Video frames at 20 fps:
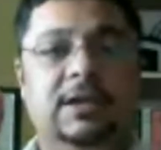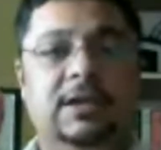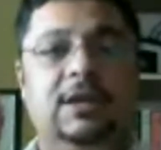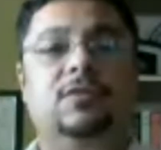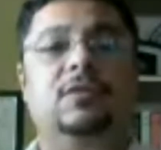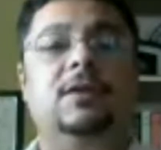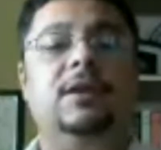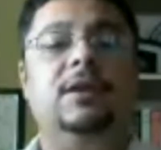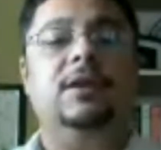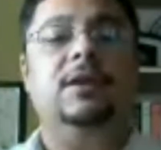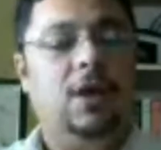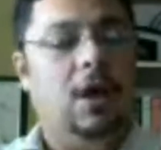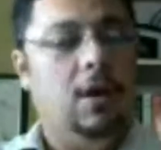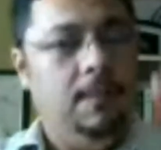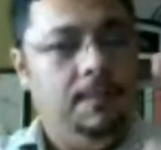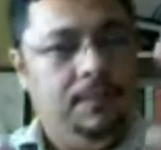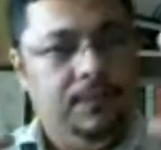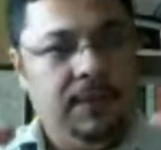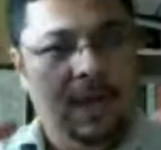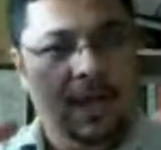Just so you
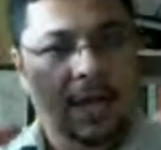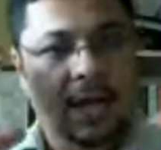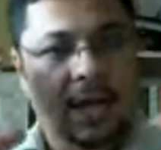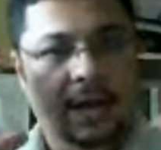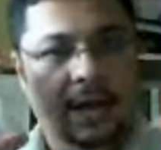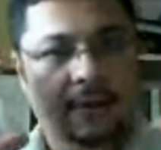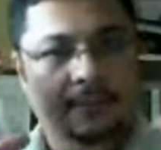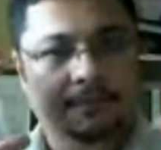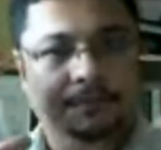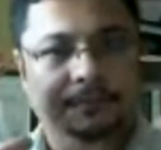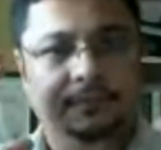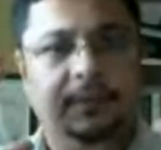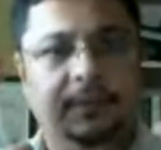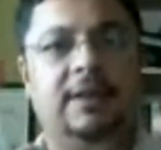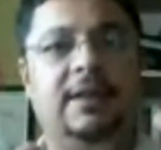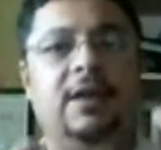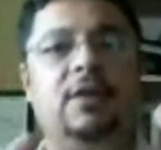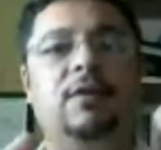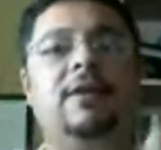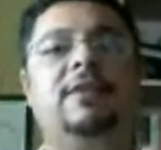know,
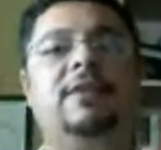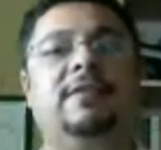there